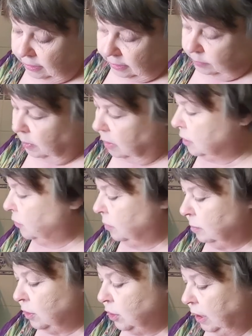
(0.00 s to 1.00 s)
this is part of a
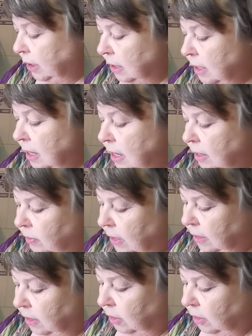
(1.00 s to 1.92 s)
machine, then